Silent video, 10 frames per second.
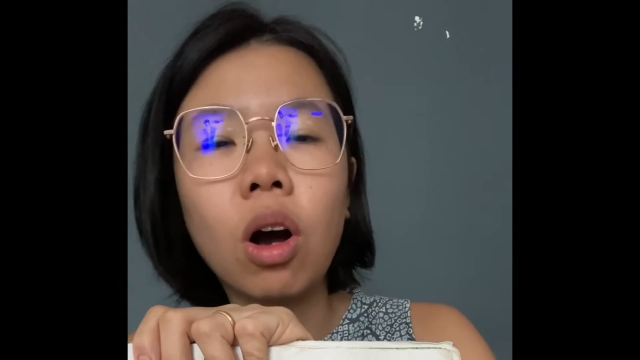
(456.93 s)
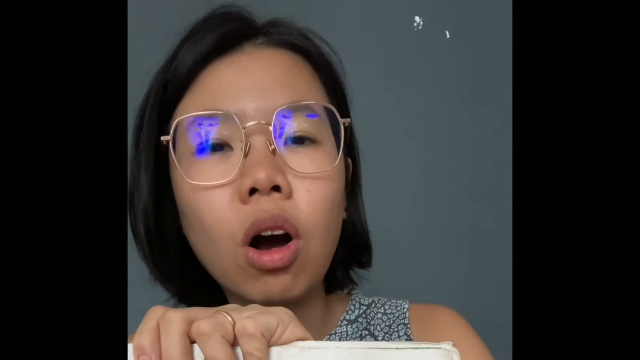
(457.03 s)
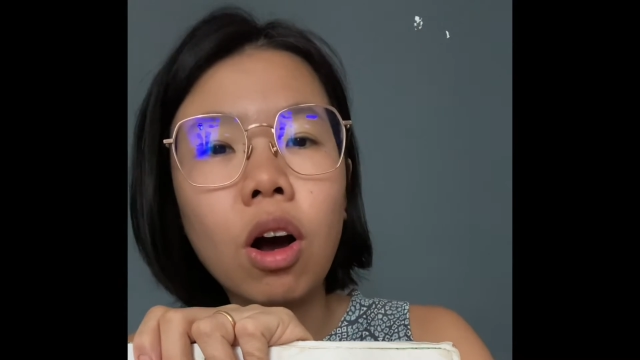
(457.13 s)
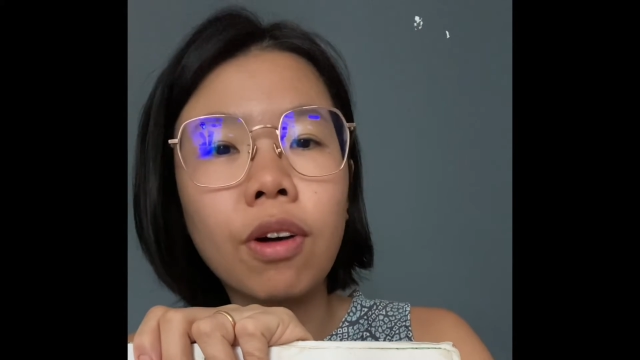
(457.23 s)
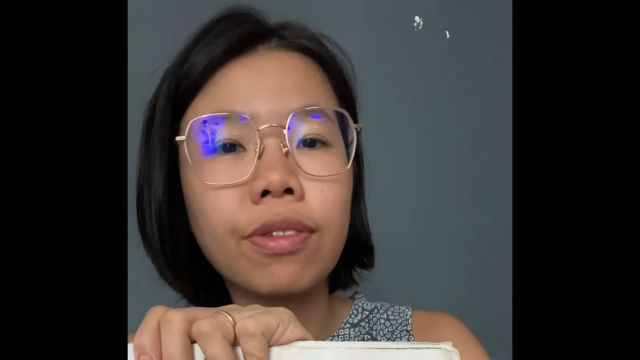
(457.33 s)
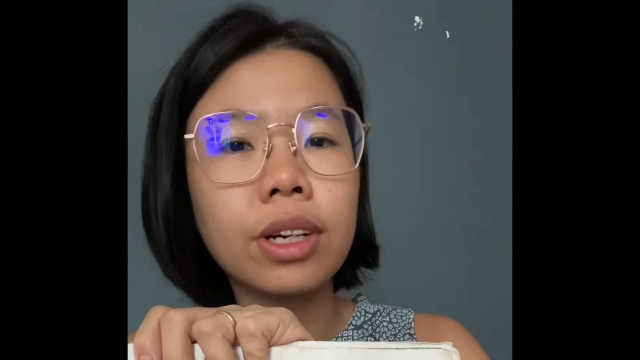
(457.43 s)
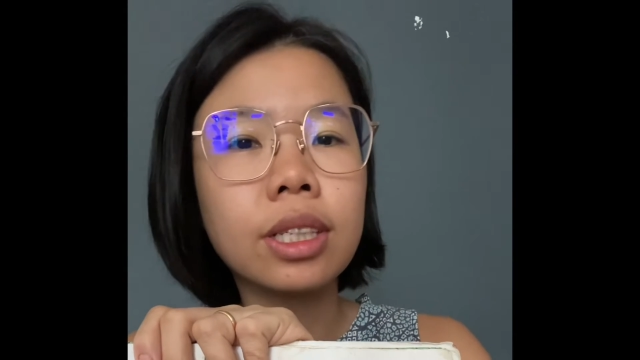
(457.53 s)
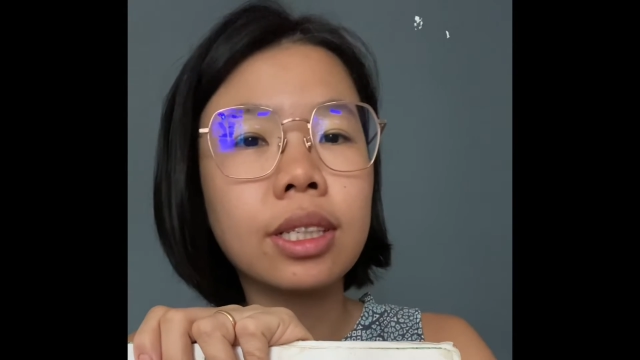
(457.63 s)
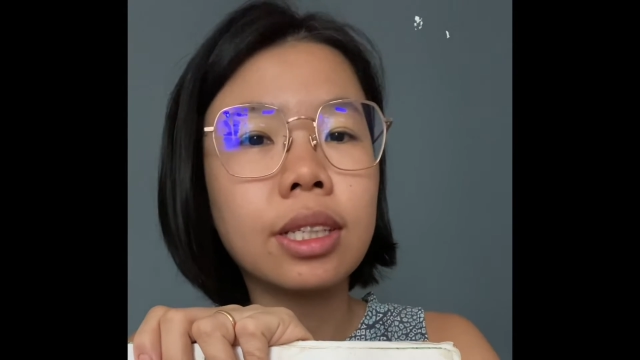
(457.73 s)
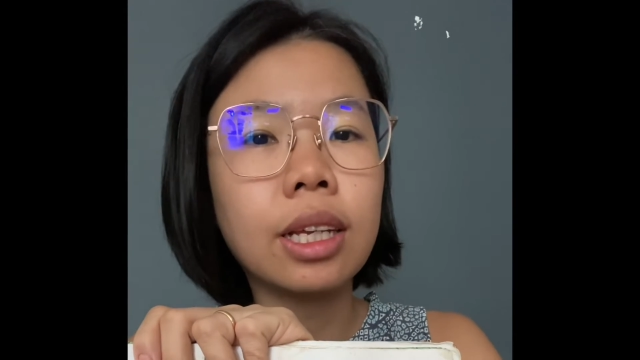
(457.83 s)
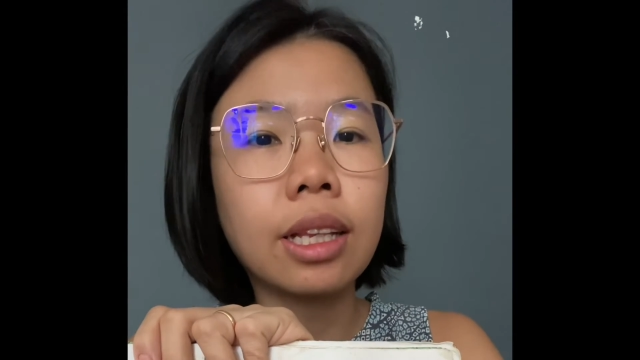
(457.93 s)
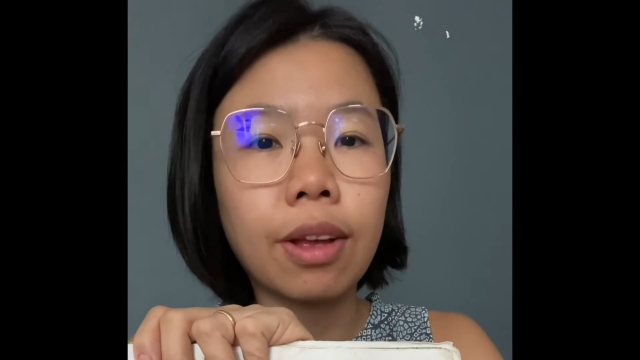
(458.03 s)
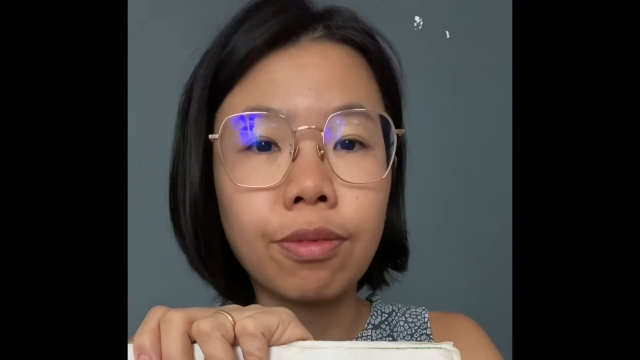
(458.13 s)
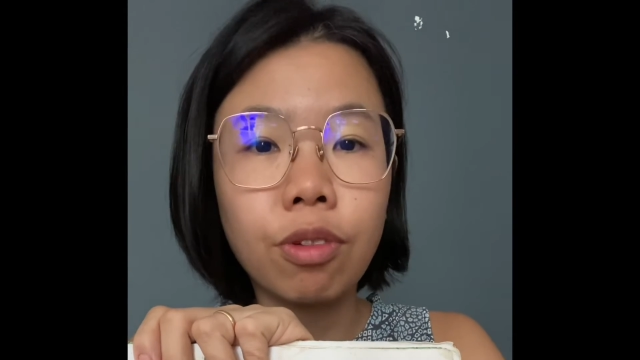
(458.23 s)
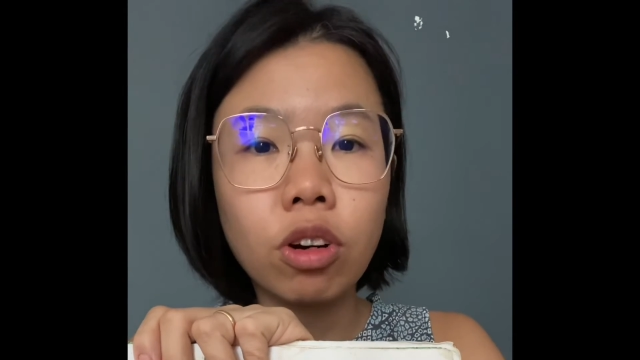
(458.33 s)
all of us sin
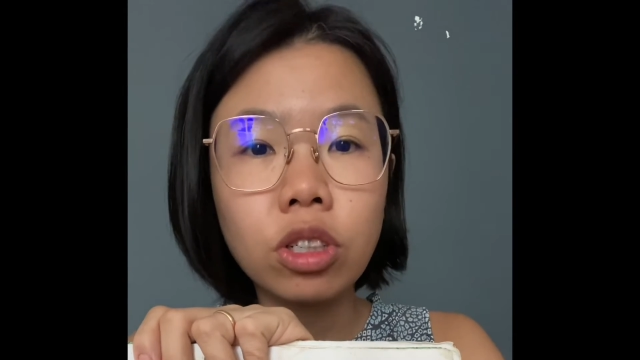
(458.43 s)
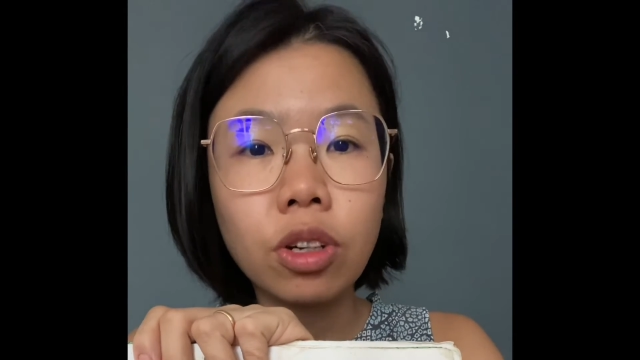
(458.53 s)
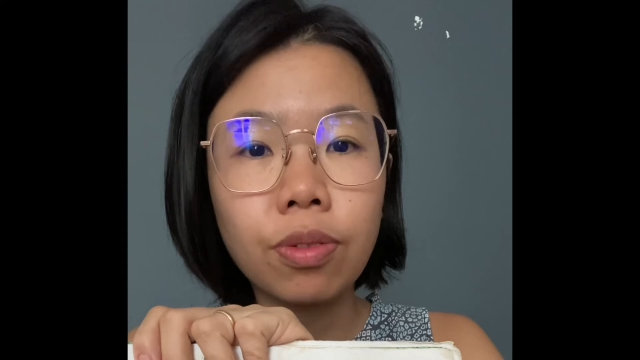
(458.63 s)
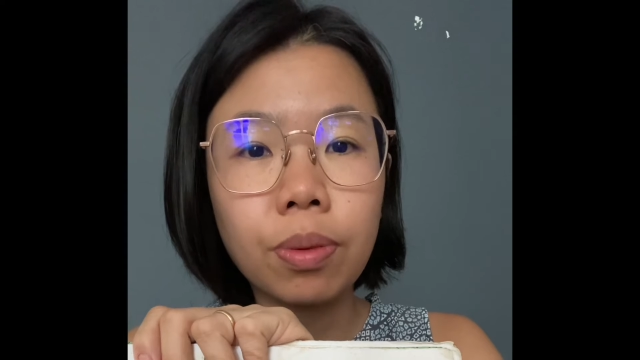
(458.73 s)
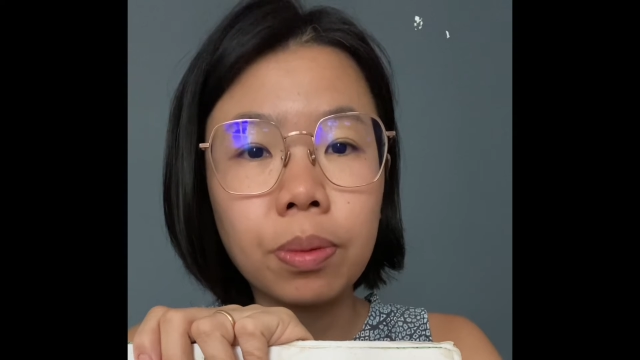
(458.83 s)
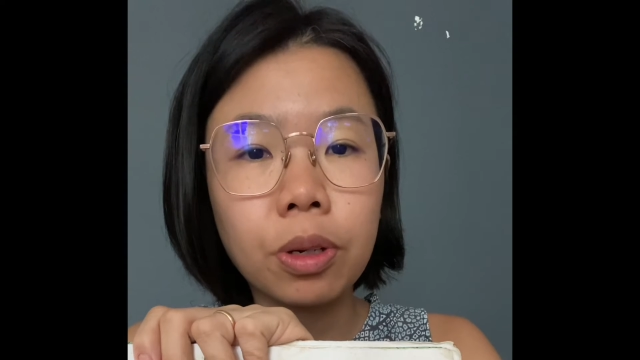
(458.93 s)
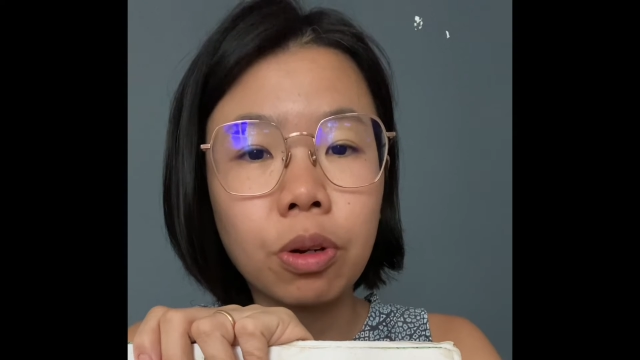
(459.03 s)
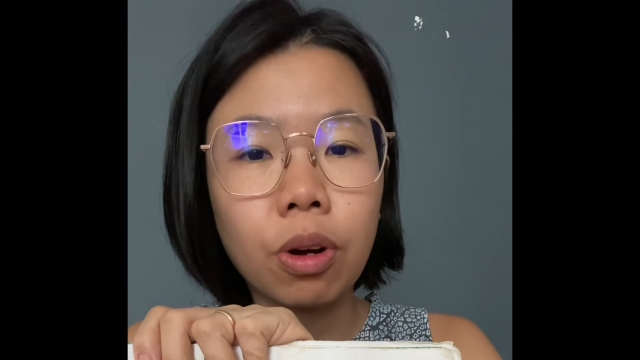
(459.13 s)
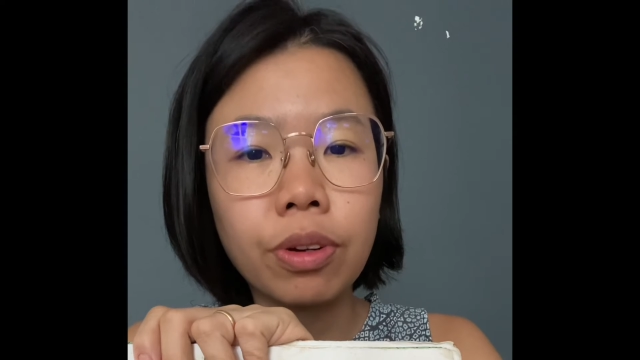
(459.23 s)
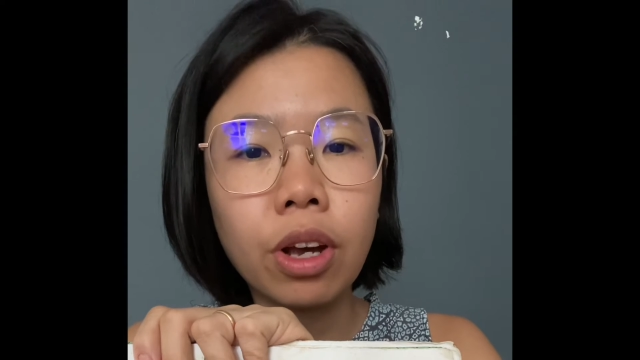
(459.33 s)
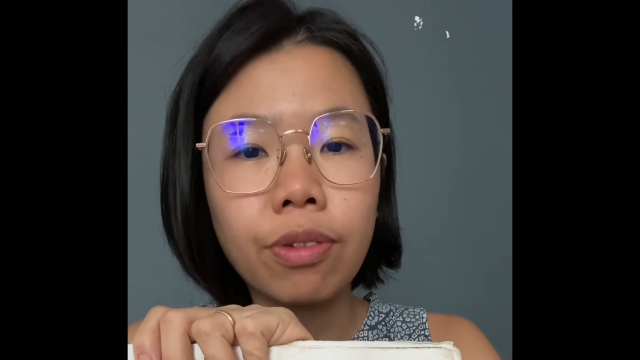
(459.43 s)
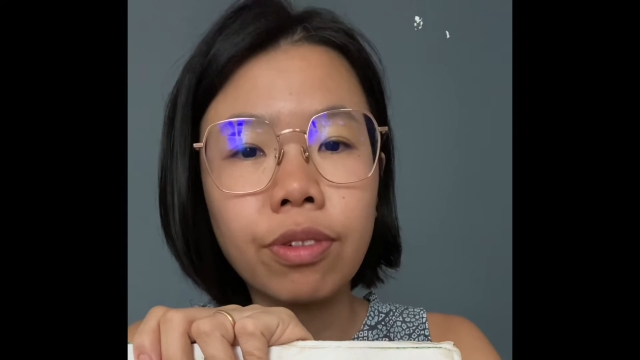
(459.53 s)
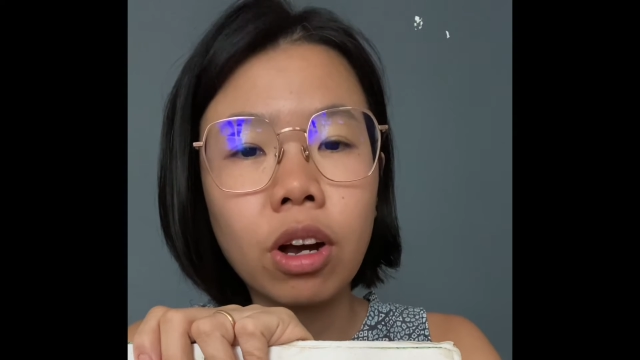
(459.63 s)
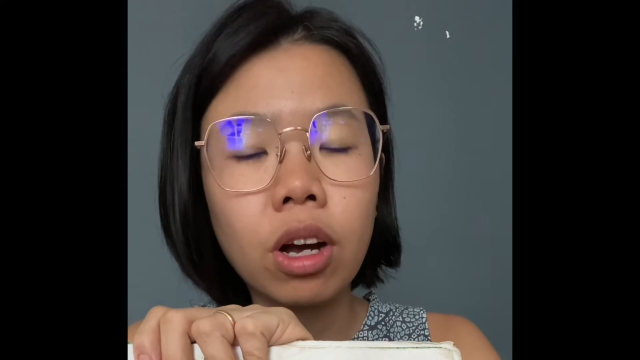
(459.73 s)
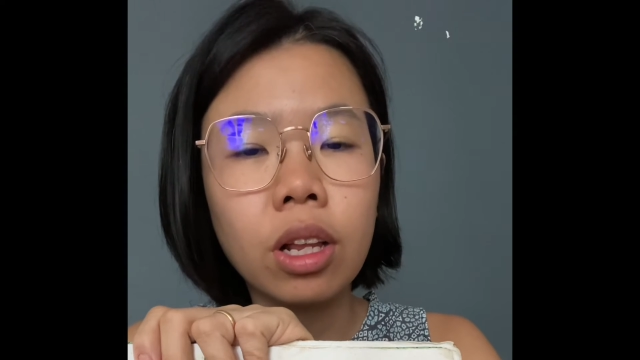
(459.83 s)
and fall short from the glory of
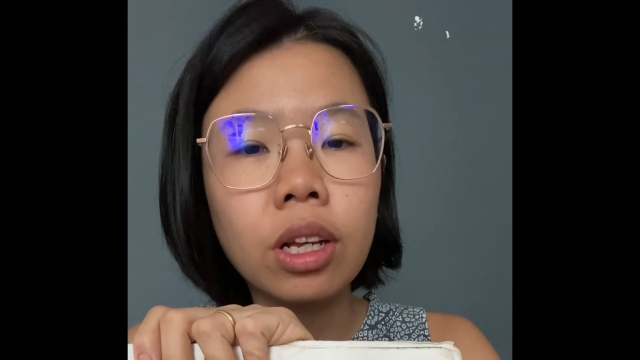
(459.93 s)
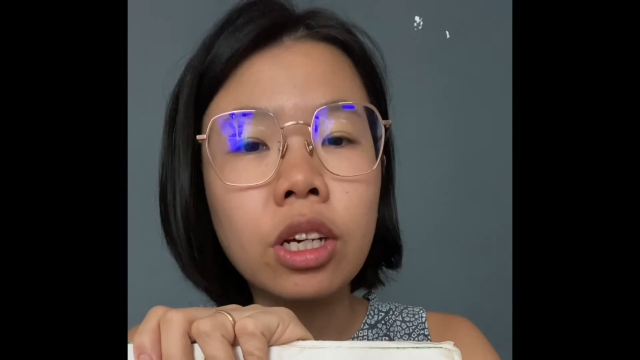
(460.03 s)
God.